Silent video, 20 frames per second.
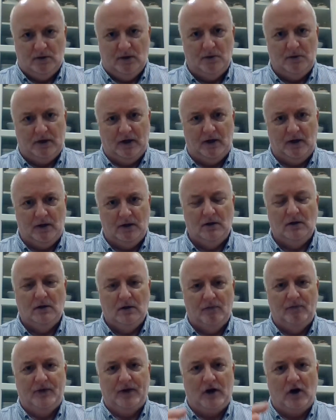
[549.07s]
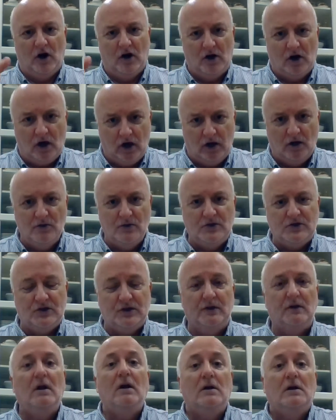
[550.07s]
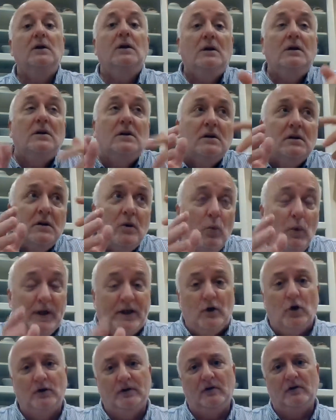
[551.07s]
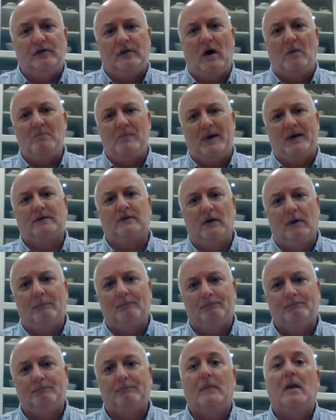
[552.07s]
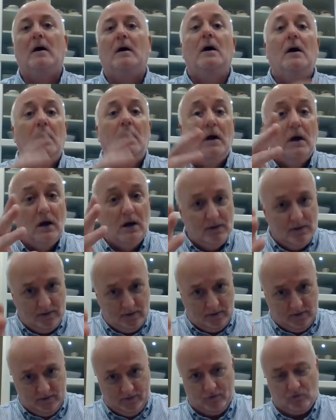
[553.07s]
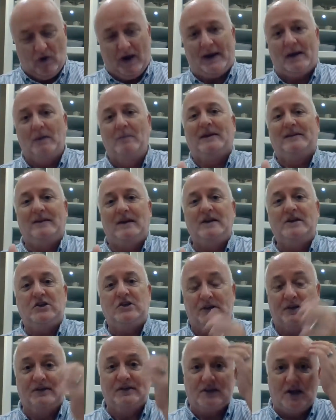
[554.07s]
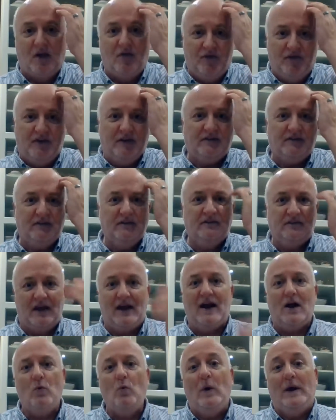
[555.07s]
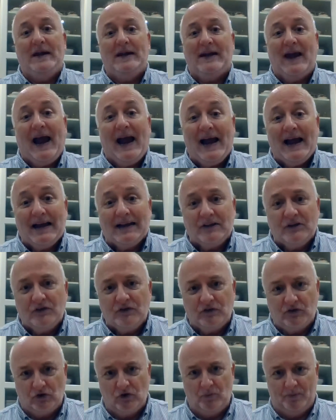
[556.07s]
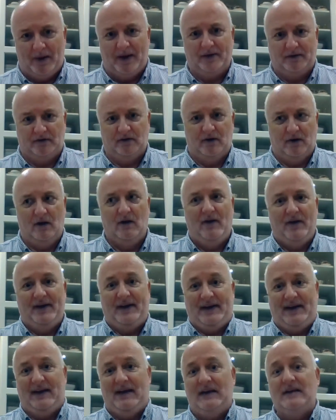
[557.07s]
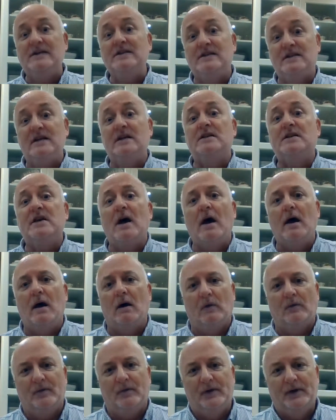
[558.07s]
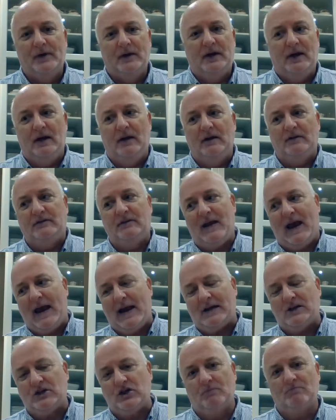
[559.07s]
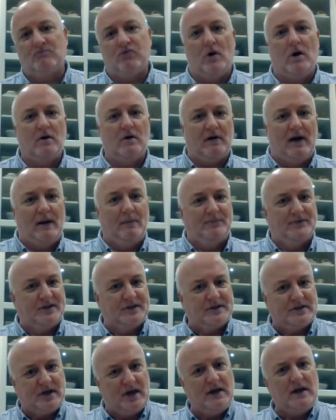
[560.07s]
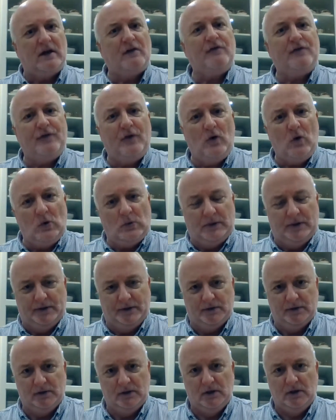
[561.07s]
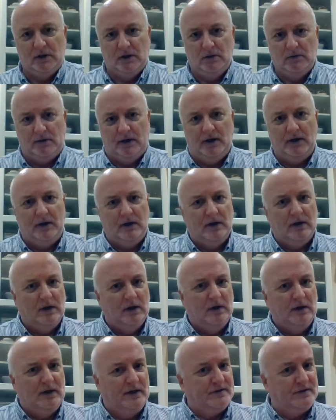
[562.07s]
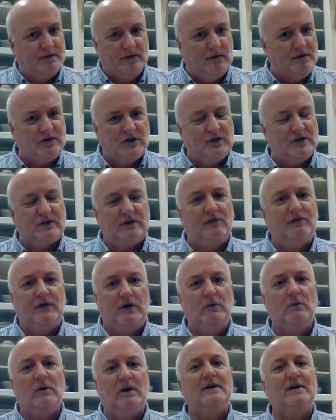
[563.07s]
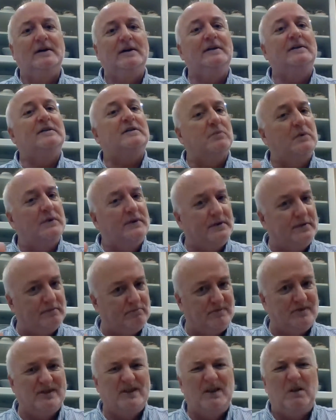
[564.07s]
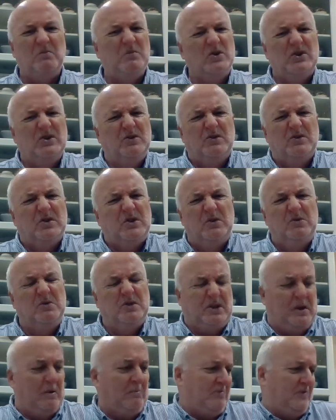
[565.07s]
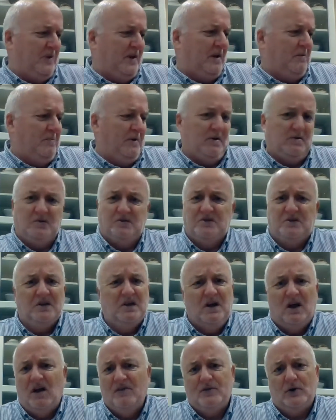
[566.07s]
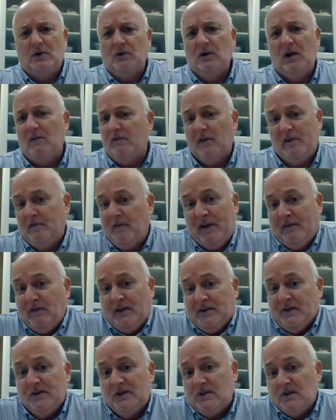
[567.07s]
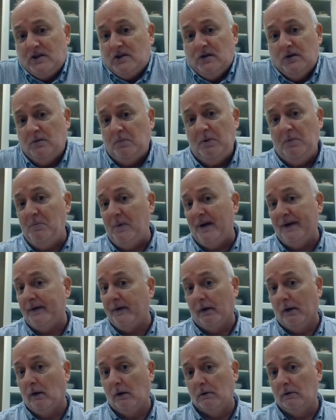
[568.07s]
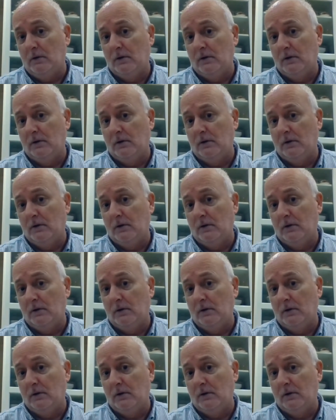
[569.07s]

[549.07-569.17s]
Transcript: Okay? The conclusion, we could have done better. The recommendations, this is how we can do better in detail. Here's an action program to take forward. Okay? It's not just a few lines with someone should do something because I've got a lot of evidence it should have been better.